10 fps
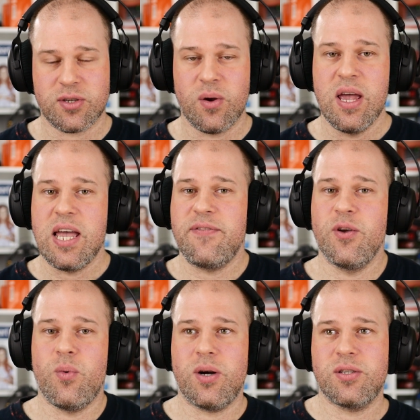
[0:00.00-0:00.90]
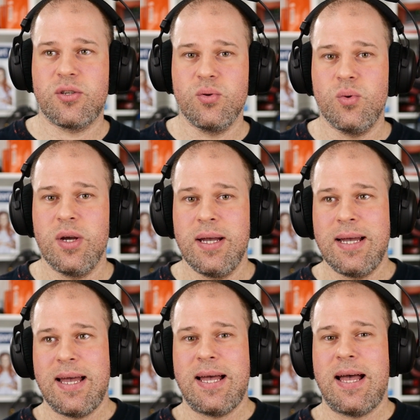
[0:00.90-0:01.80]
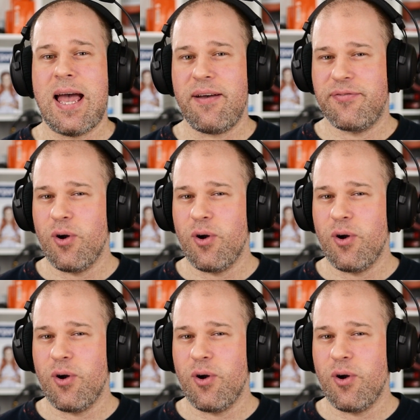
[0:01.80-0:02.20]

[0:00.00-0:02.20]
So if you want to have